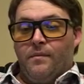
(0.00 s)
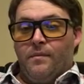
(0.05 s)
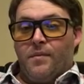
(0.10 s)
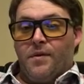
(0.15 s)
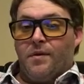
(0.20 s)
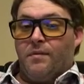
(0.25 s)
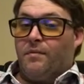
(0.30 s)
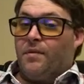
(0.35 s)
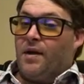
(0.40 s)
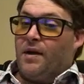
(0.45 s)

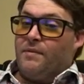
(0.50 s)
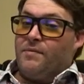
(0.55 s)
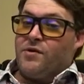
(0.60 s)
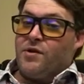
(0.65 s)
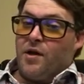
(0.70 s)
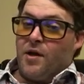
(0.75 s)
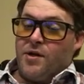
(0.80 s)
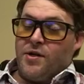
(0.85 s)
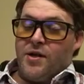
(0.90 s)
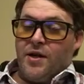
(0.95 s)
Sometimes
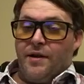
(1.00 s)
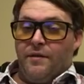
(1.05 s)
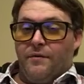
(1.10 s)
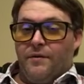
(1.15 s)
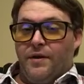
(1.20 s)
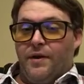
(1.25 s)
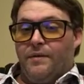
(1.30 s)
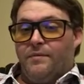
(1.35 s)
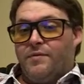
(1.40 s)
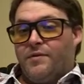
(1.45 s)
Shawshank
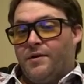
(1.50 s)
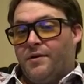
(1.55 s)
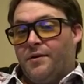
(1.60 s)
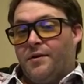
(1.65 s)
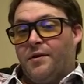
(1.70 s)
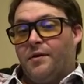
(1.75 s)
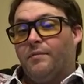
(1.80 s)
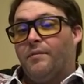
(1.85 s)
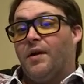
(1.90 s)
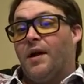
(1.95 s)
Redemption.
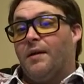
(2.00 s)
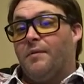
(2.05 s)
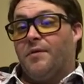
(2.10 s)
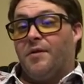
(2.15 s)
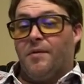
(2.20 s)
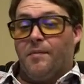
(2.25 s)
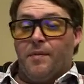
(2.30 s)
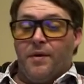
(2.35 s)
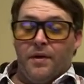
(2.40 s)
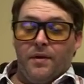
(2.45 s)
Sometimes
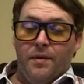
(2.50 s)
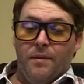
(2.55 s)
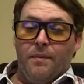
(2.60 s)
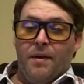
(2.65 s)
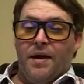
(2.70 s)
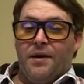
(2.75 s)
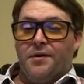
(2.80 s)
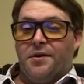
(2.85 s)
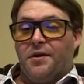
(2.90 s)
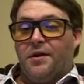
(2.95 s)
The Big
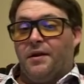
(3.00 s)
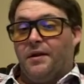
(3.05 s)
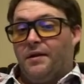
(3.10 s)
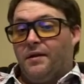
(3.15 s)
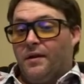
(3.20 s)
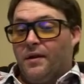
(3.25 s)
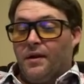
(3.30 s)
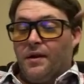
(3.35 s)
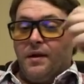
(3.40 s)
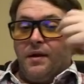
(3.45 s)
Lebowski.
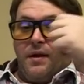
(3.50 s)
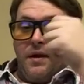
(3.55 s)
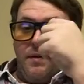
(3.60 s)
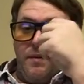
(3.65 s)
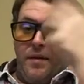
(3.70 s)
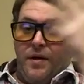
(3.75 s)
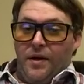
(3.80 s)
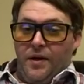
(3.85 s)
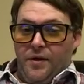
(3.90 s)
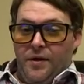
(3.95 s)
I
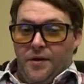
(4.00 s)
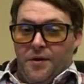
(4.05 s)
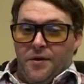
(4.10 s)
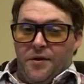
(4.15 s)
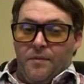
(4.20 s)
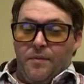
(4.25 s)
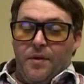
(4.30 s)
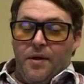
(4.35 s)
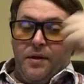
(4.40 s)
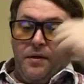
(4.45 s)
mean, it just
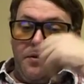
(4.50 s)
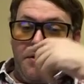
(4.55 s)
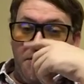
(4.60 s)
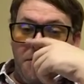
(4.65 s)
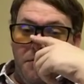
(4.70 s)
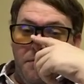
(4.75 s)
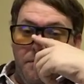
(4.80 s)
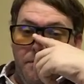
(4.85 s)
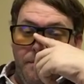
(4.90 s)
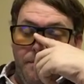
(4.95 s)
depends.